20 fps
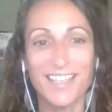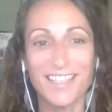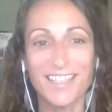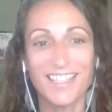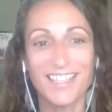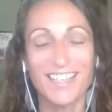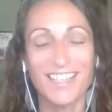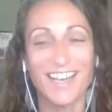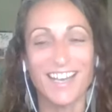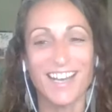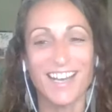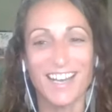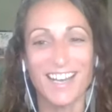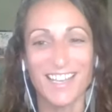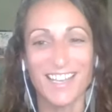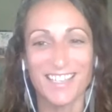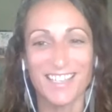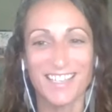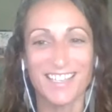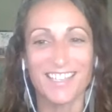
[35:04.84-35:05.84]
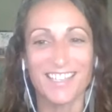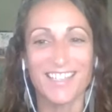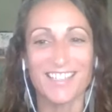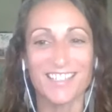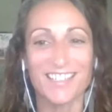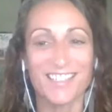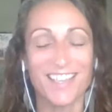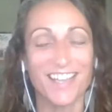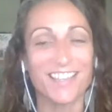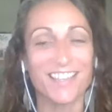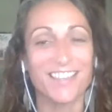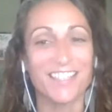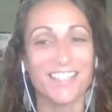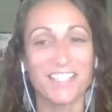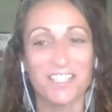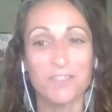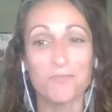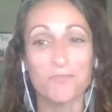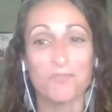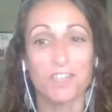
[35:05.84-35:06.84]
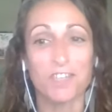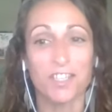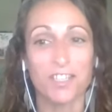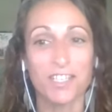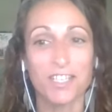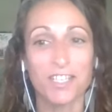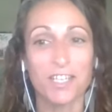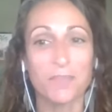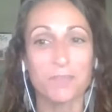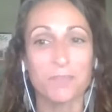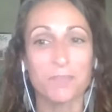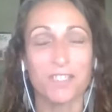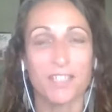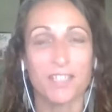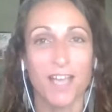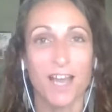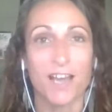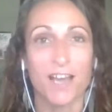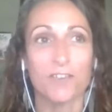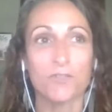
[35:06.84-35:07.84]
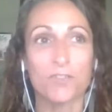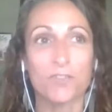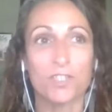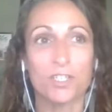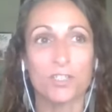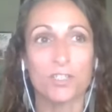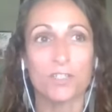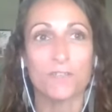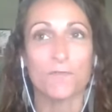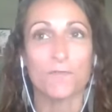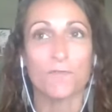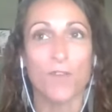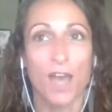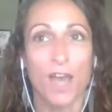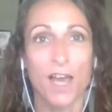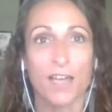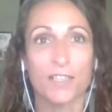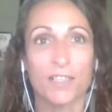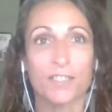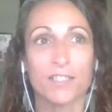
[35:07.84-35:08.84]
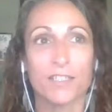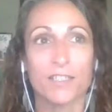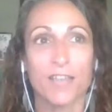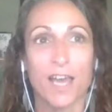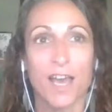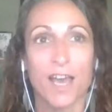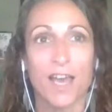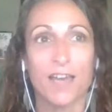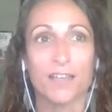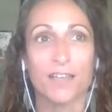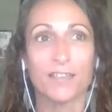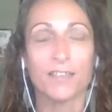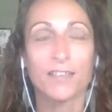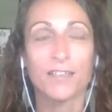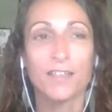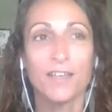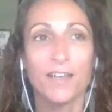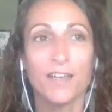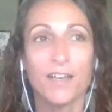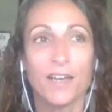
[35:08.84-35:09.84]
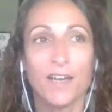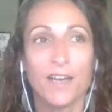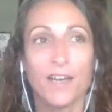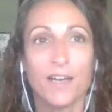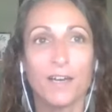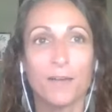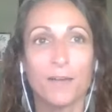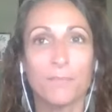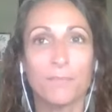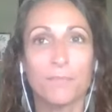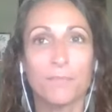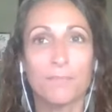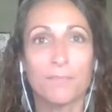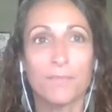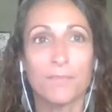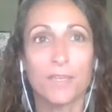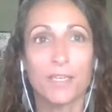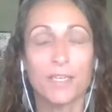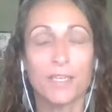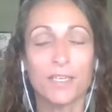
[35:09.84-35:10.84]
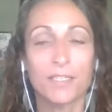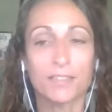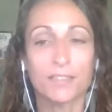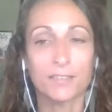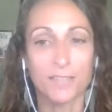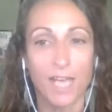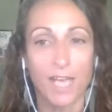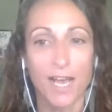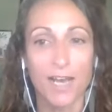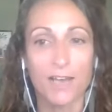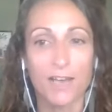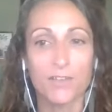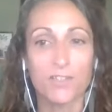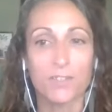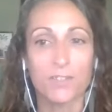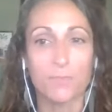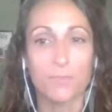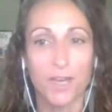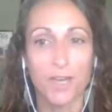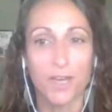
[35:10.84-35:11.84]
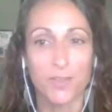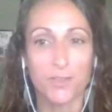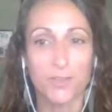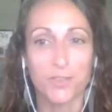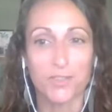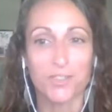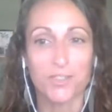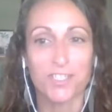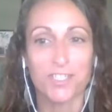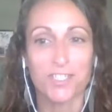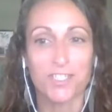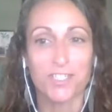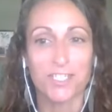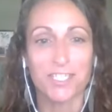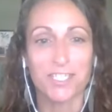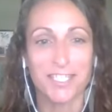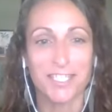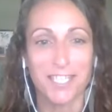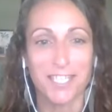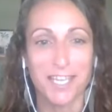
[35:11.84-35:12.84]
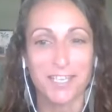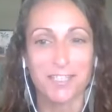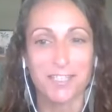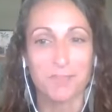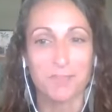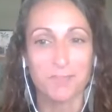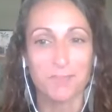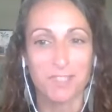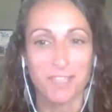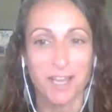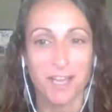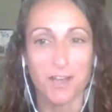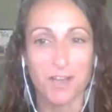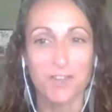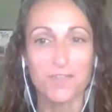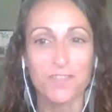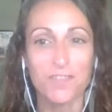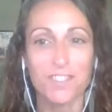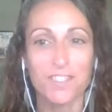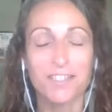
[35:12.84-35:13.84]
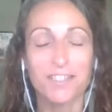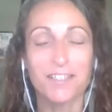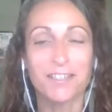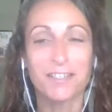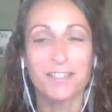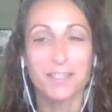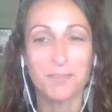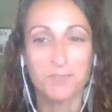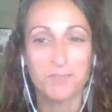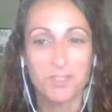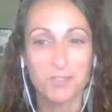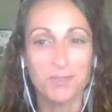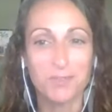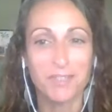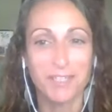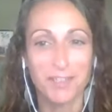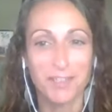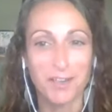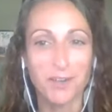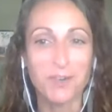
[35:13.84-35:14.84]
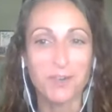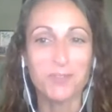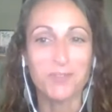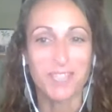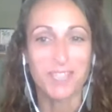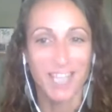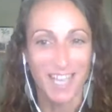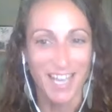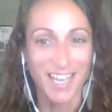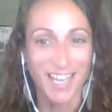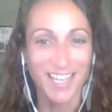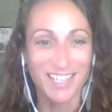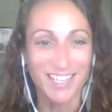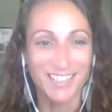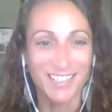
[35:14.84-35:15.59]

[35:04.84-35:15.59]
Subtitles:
yeah, it is. I think it really comes down to the fact that um, it allows mothers to say to themselves, I'm doing okay.